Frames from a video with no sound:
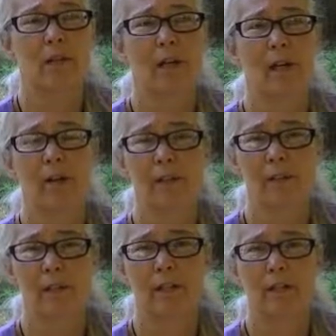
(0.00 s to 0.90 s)

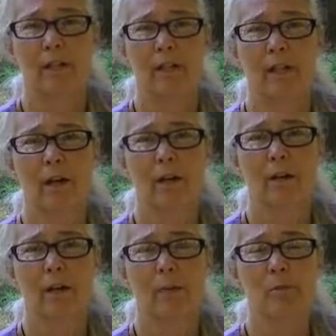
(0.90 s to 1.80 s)
healthy. Uh,
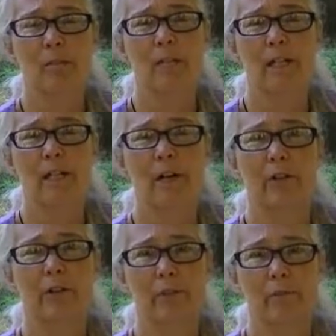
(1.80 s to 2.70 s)
it helps clean out
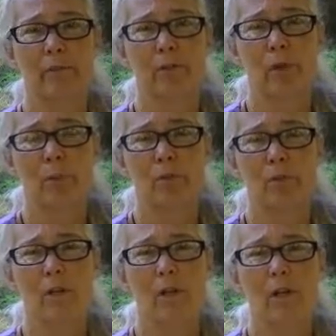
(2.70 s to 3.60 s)
your lymph
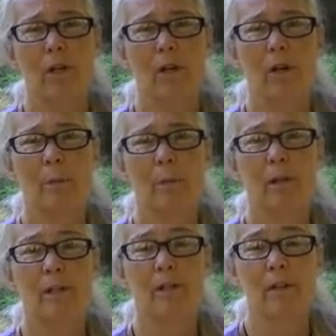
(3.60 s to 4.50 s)
nodes, um, but
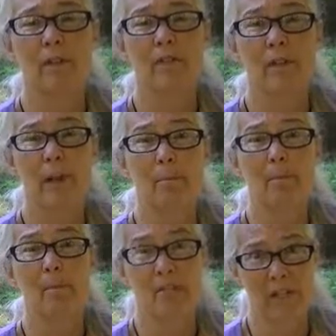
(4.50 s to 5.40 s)
it does stop
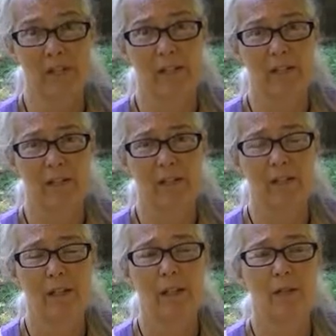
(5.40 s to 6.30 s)
the stink.
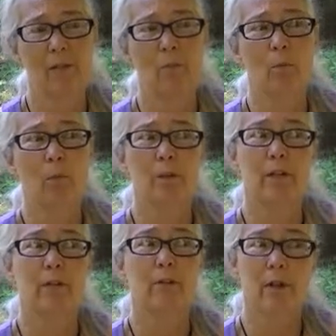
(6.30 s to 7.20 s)
And
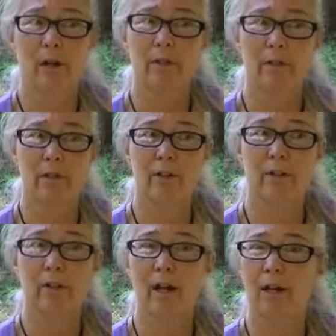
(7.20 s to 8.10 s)
working around
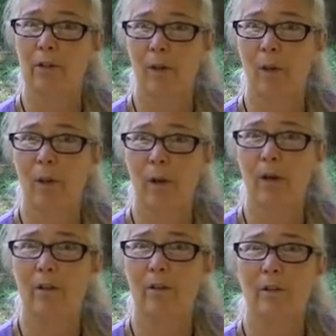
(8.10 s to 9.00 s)
here, I know
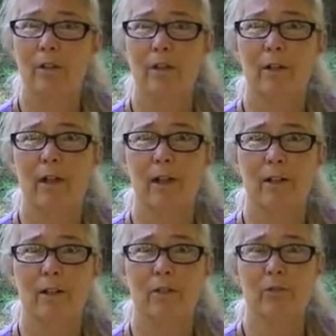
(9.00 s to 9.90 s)
well, on
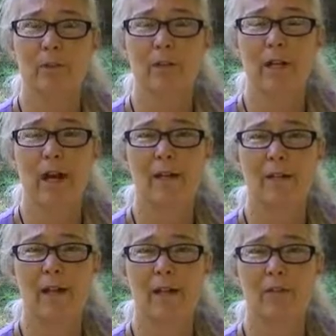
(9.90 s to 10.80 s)
these really hot
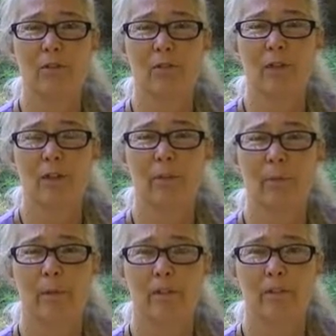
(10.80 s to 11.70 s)
days, you can get
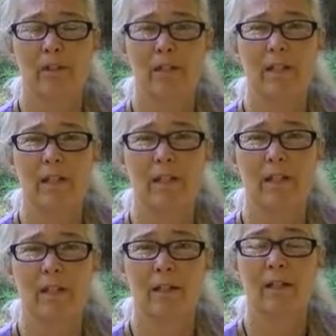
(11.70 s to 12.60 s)
really stinky,
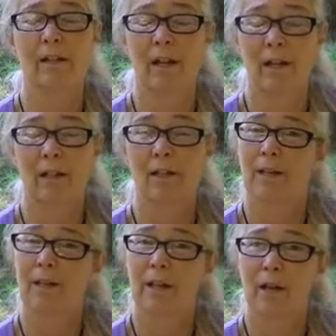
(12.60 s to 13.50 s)
and, and
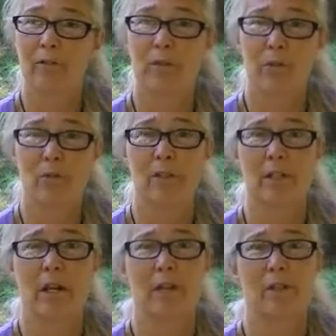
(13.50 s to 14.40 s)
after using
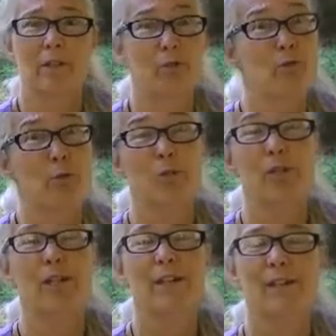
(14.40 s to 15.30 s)
that, I, there's no
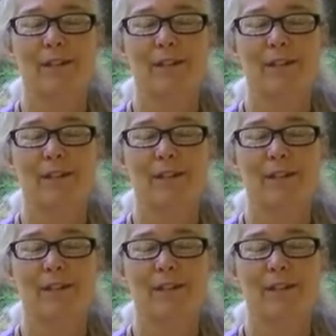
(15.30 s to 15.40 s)
stink.